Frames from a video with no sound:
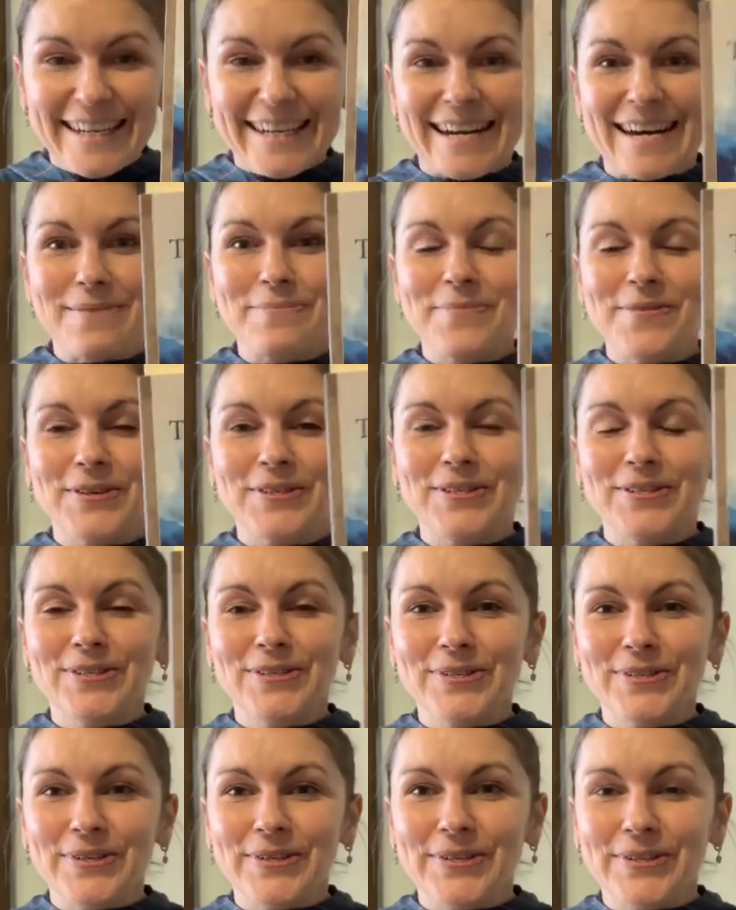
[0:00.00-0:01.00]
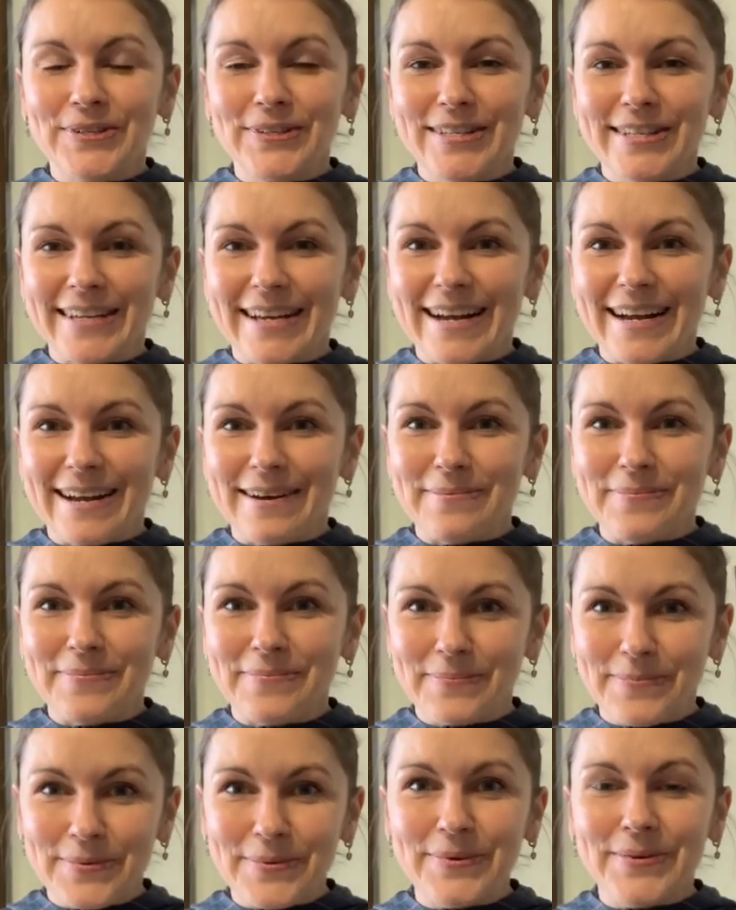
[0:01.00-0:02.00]
most sold
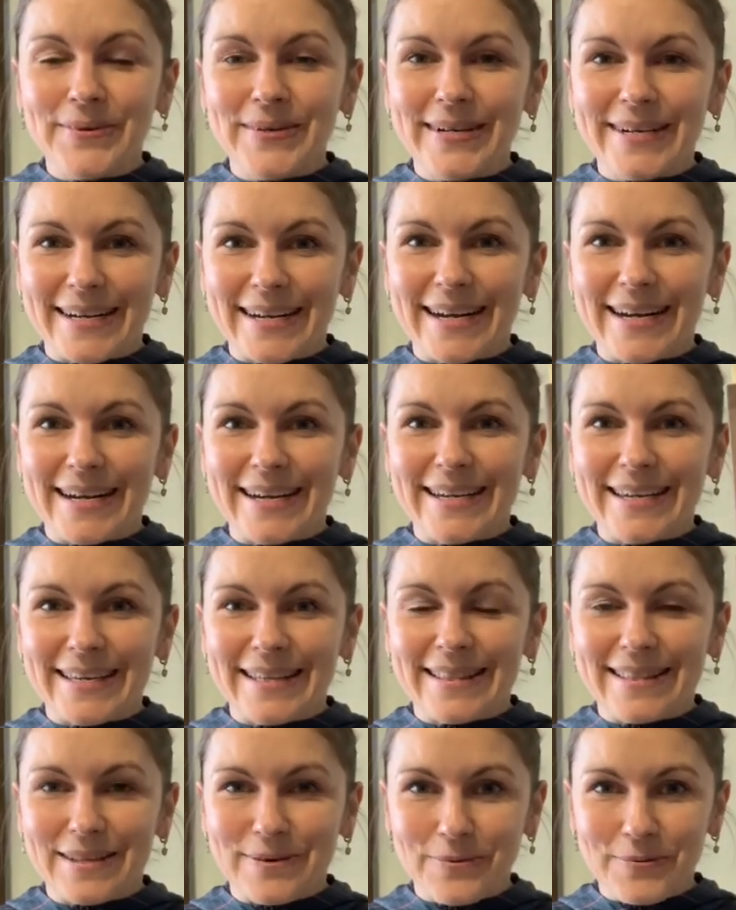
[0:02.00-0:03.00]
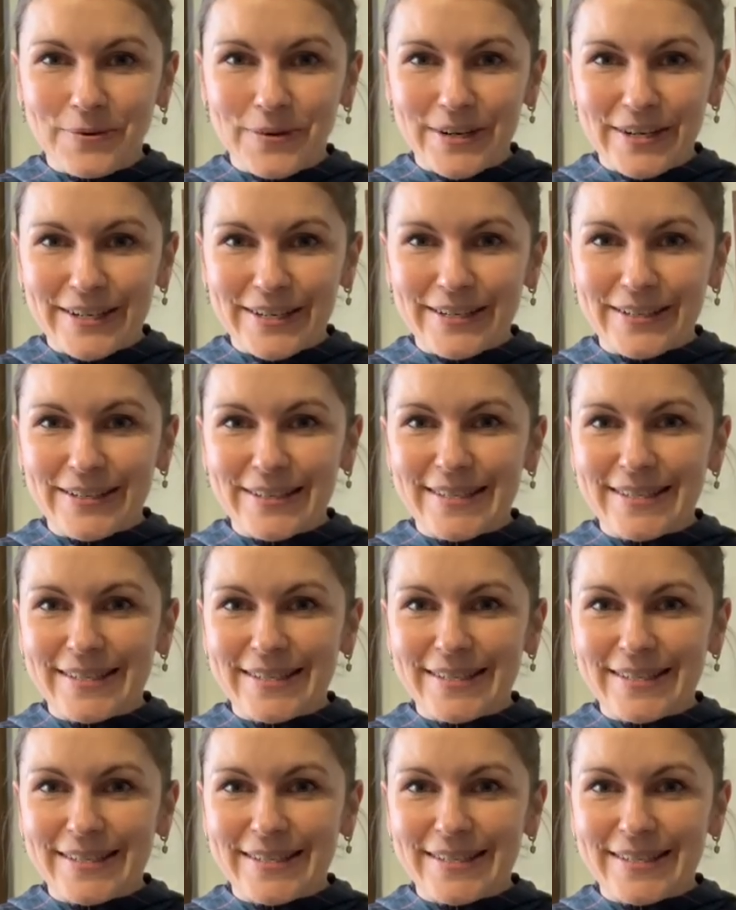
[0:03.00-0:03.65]
book in the world.